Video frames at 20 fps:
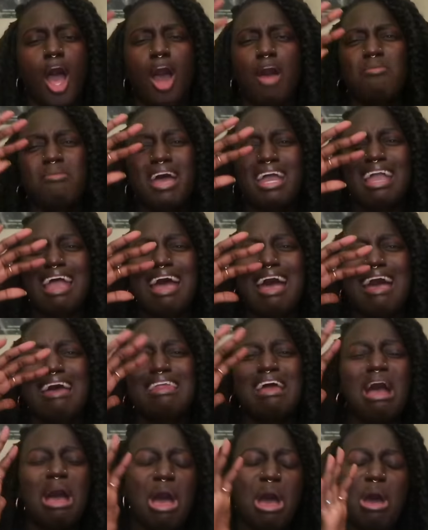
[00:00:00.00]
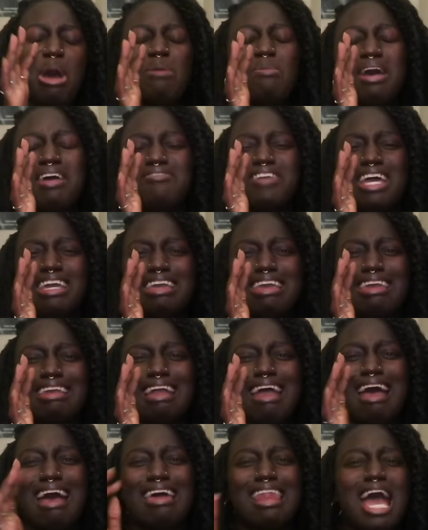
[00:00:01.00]
Oh my God, oh my
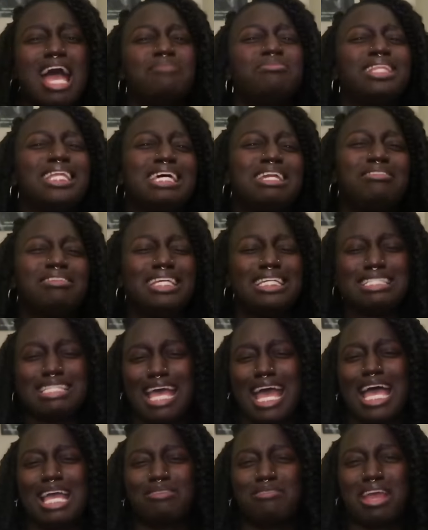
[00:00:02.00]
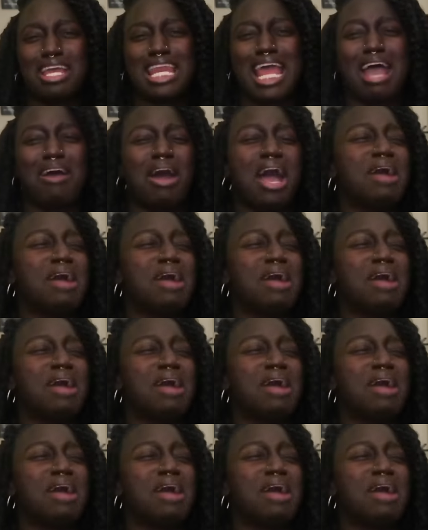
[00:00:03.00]
fucking God, I'm literally dying right now.